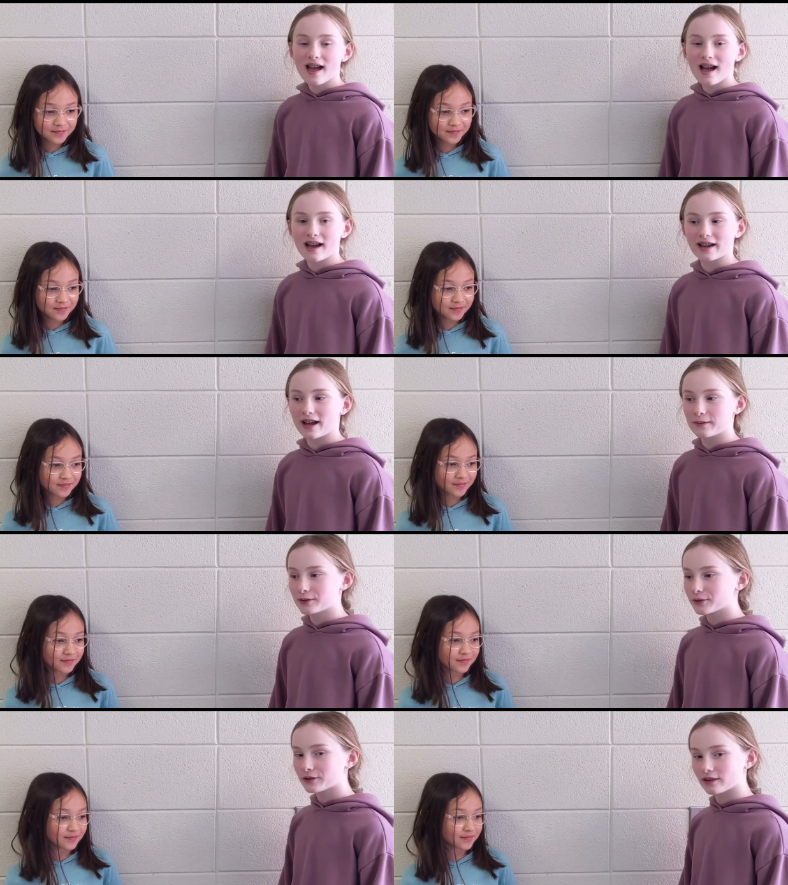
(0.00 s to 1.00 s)
Speaker 1: Hi, I'm
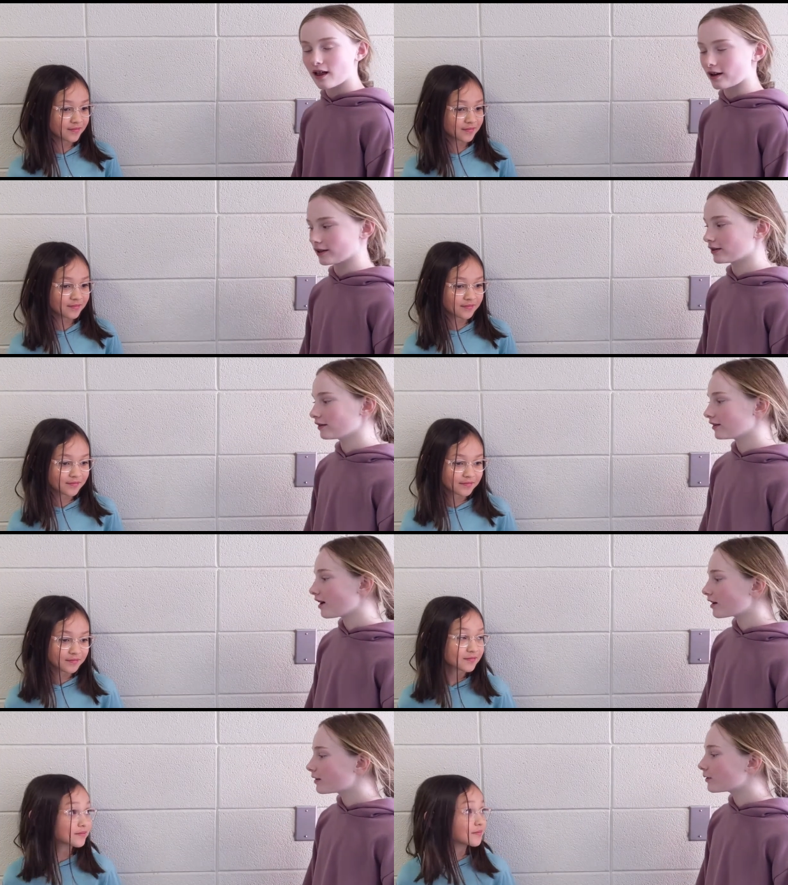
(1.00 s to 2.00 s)
here with Lana.
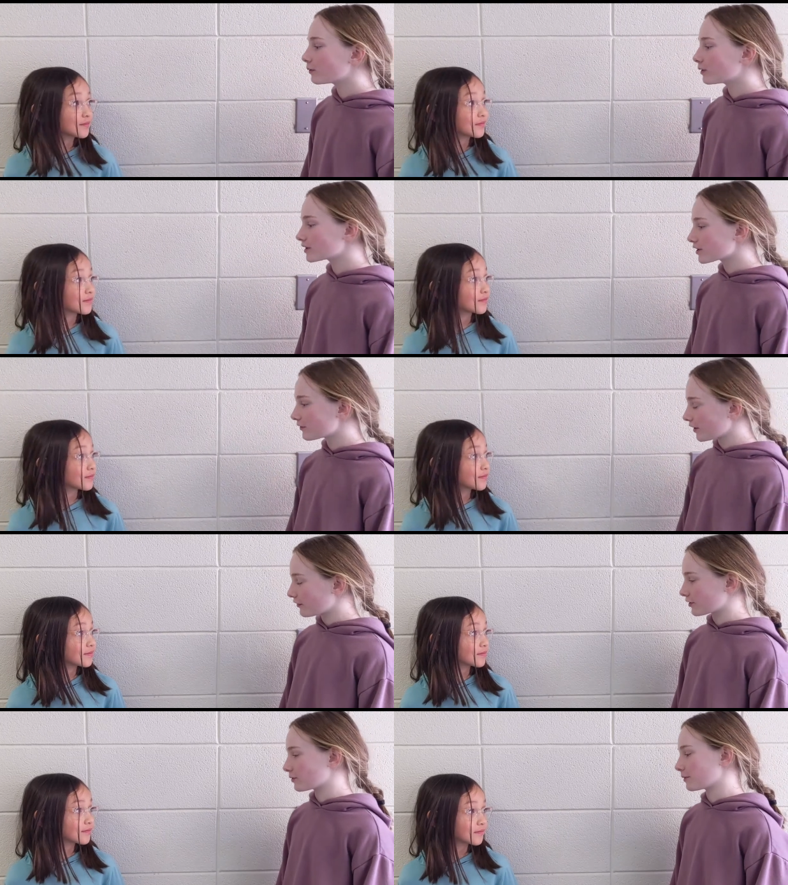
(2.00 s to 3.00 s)
Lana, what's your
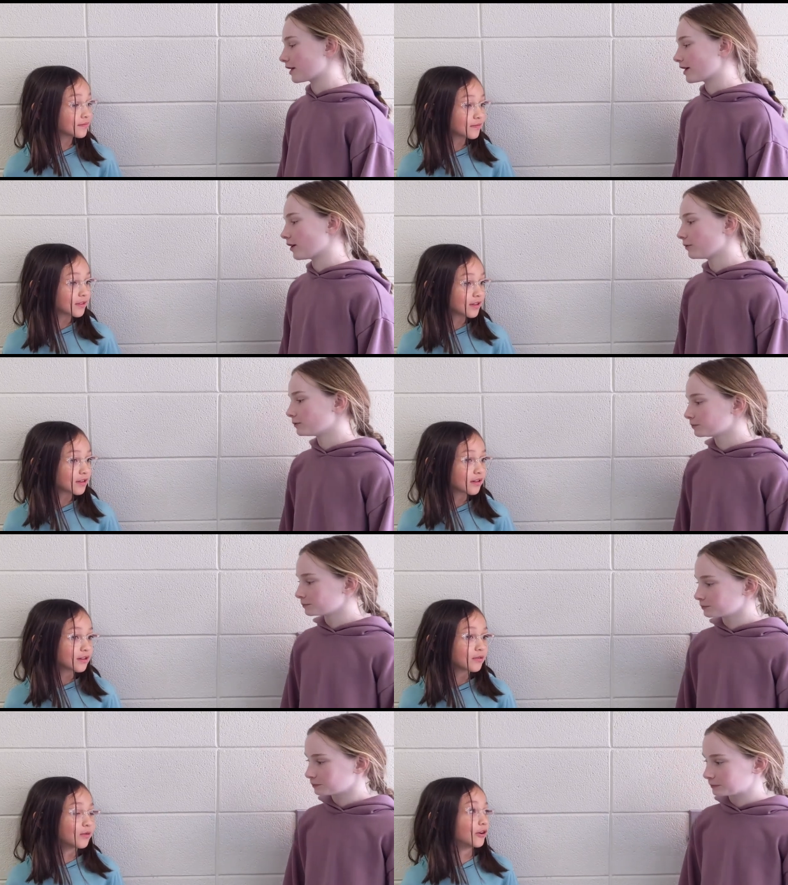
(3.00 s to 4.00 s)
favorite superhero?
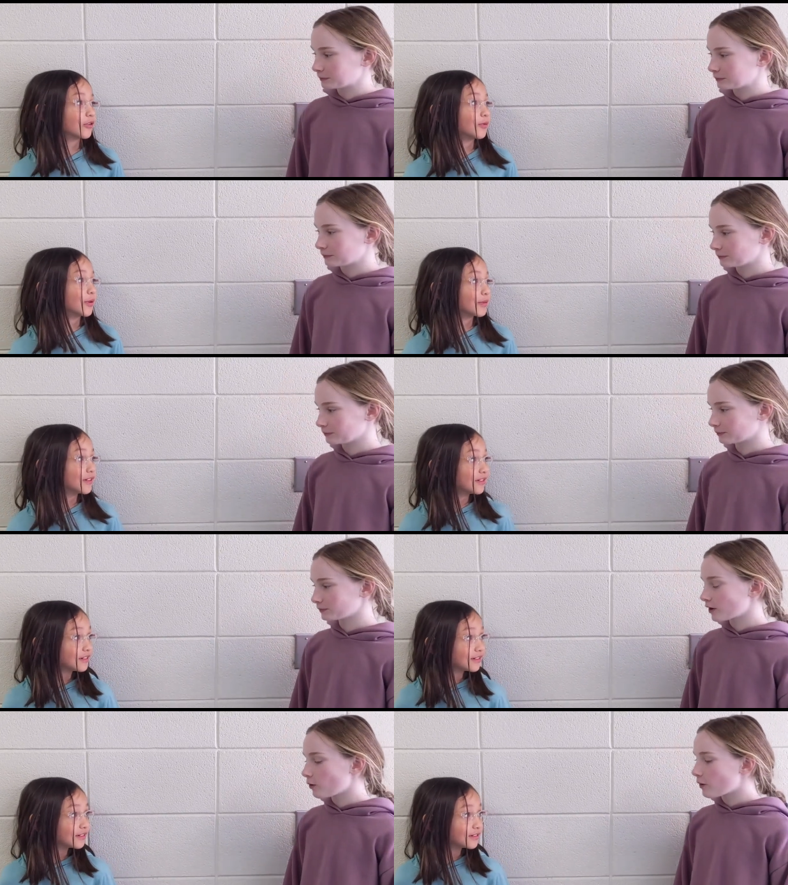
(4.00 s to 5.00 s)
Wonder Woman.
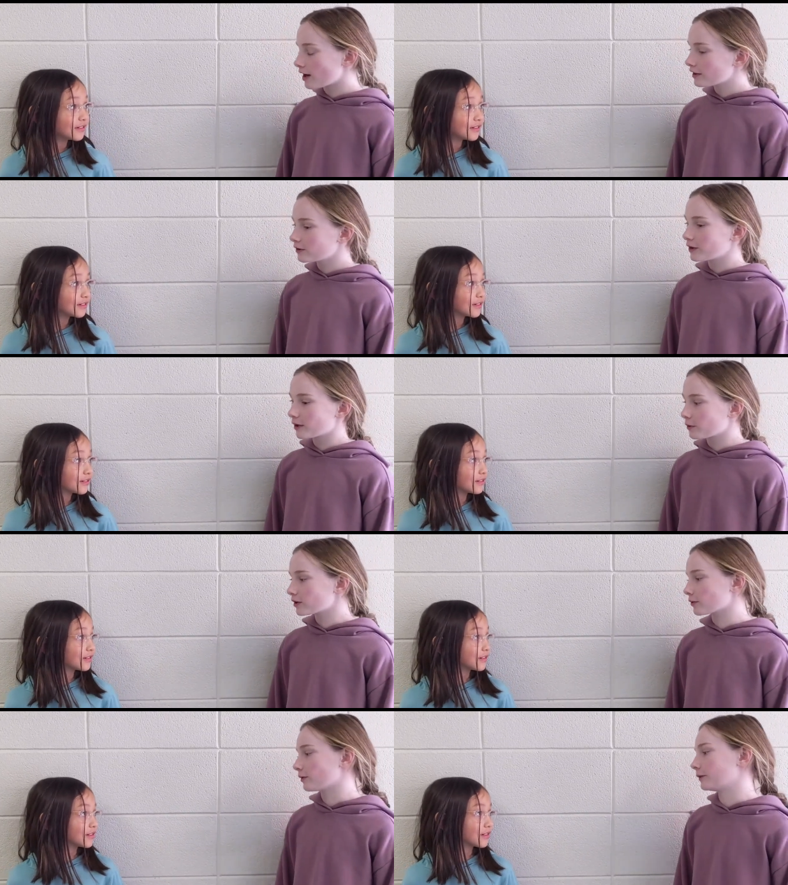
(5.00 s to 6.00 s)
Why do you like
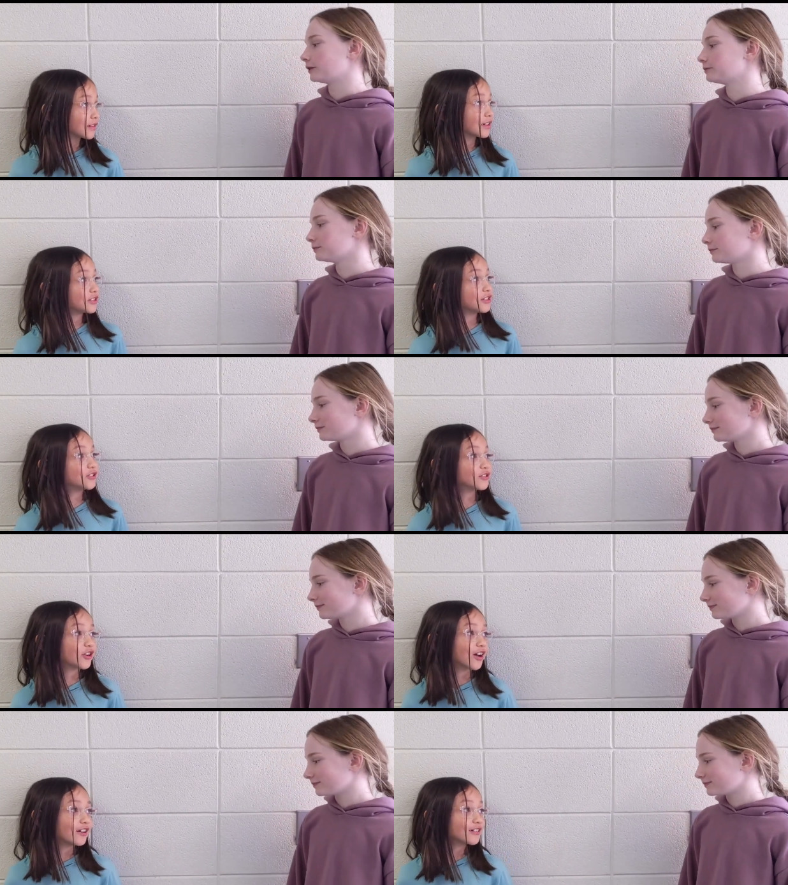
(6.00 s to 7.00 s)
Wonder Woman? Because she's
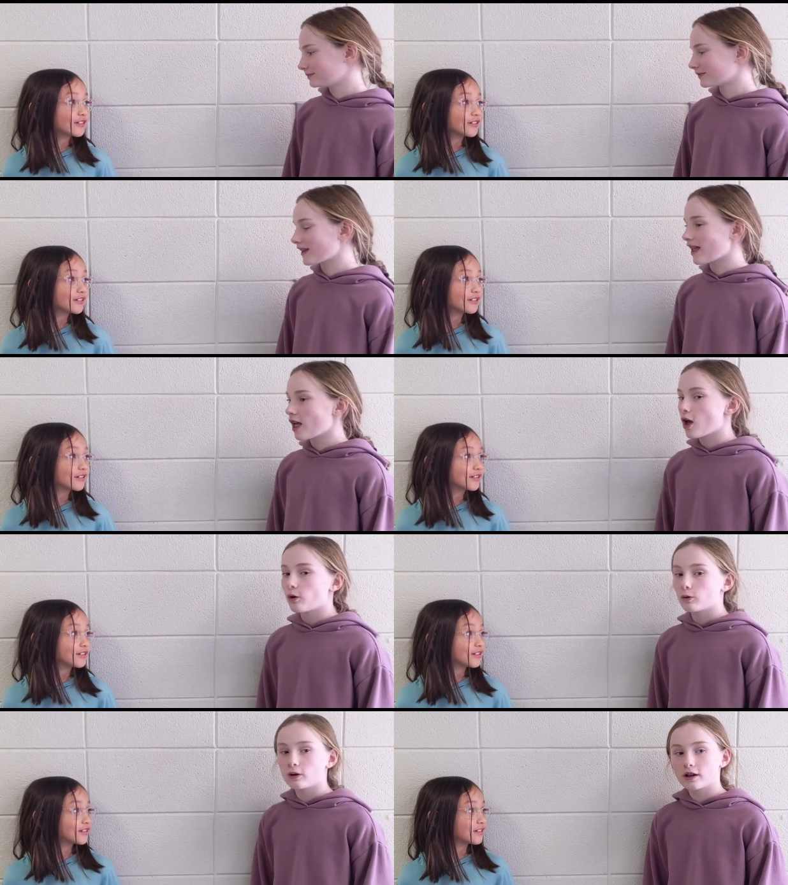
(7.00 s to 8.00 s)
strong.
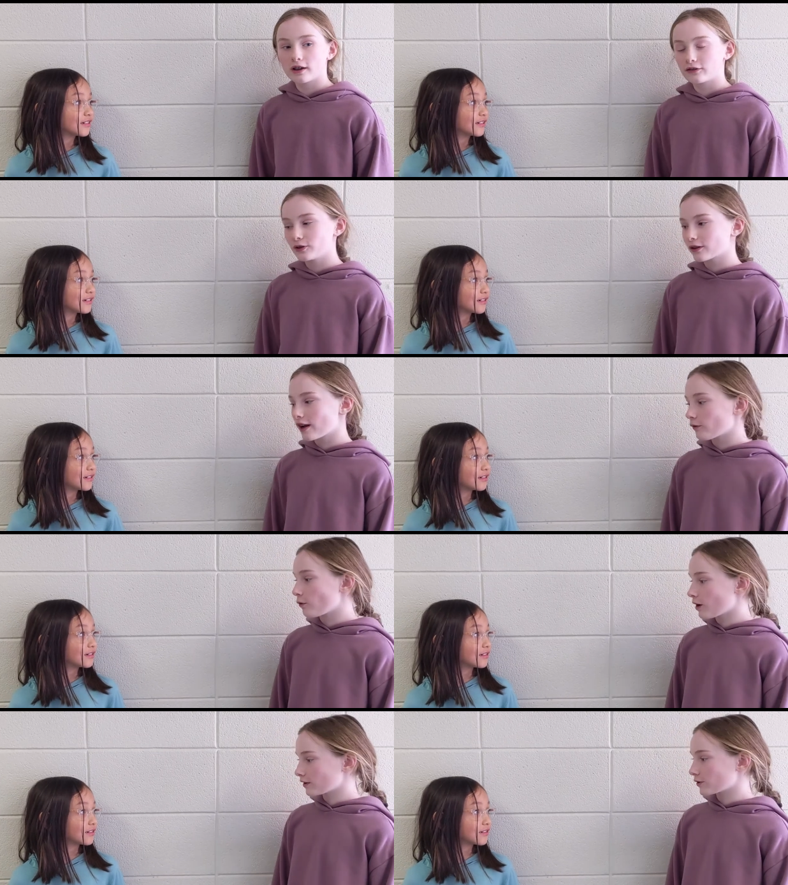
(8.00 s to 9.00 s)
If you could have
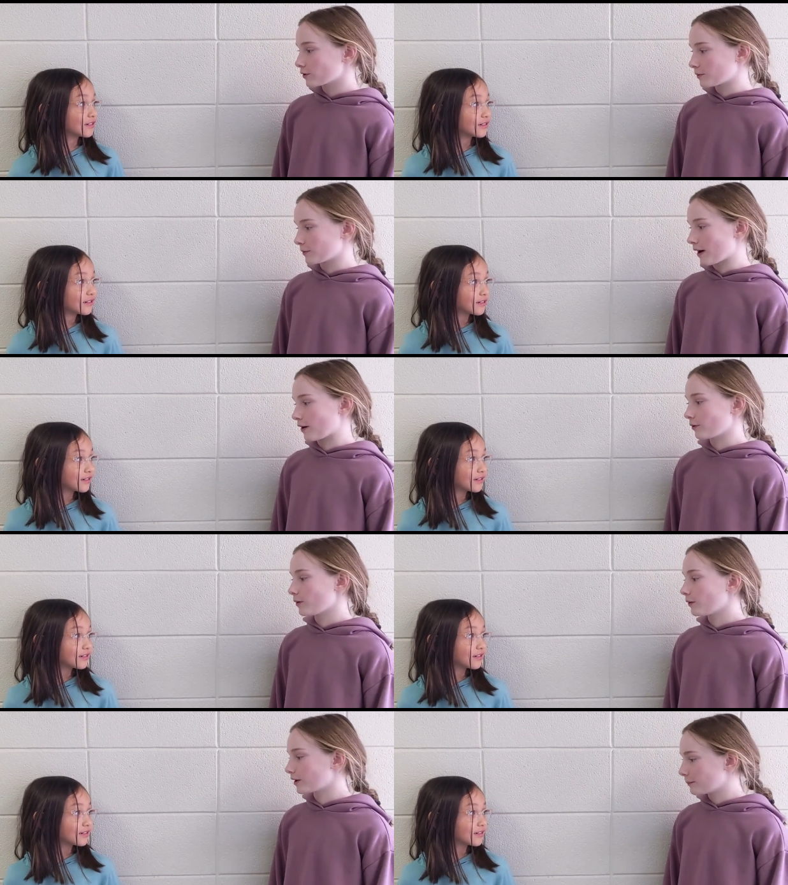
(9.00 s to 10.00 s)
one superpower,
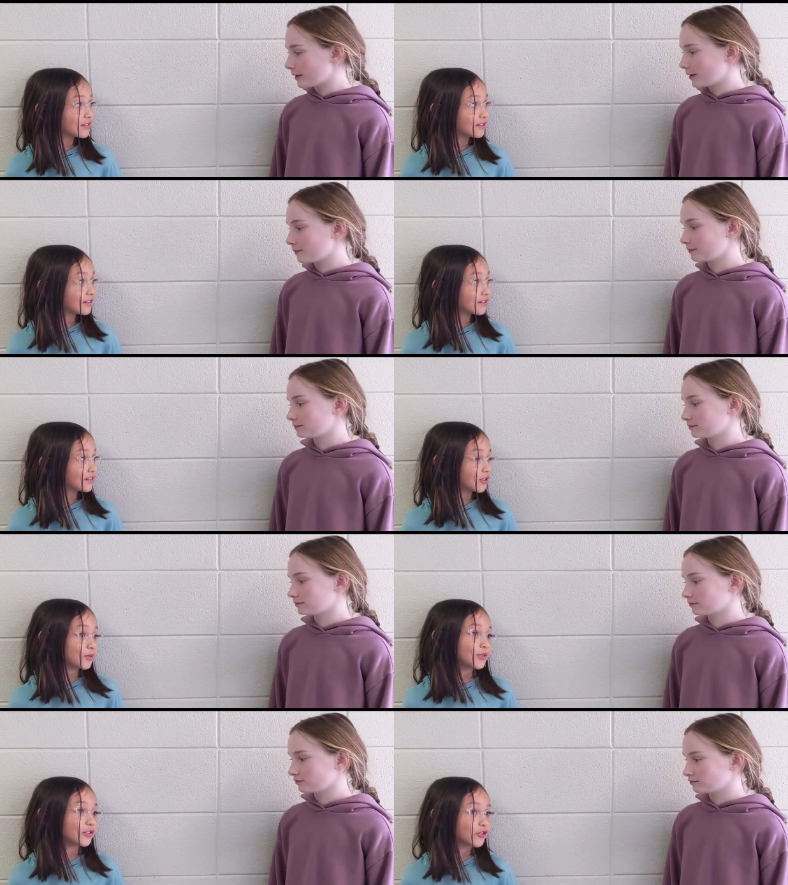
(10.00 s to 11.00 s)
what would it be?
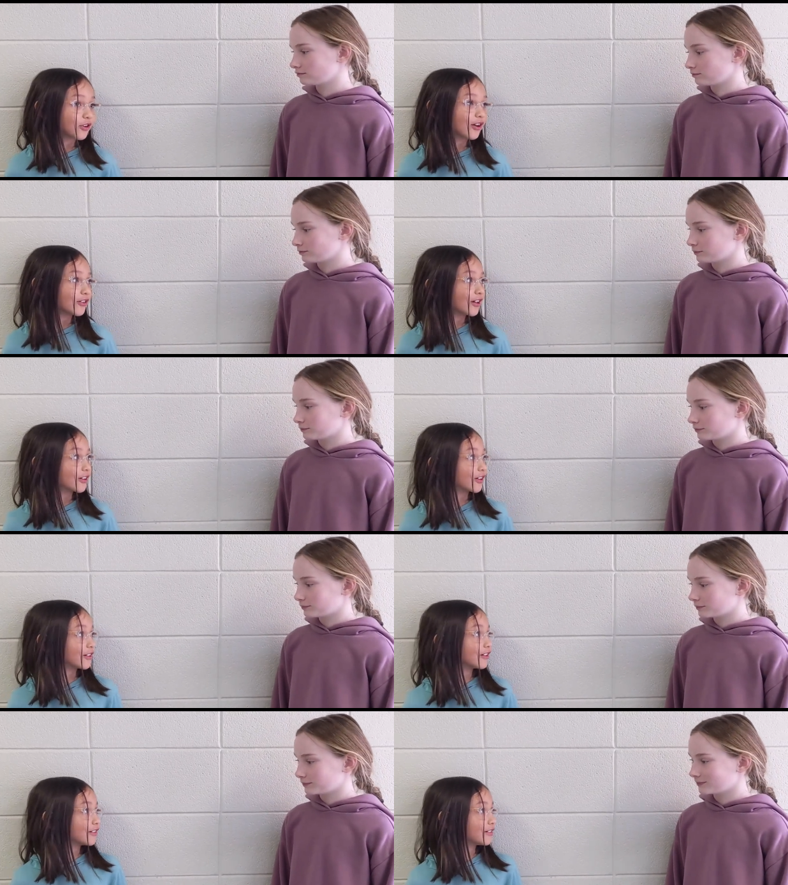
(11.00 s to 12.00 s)
To be strong like her.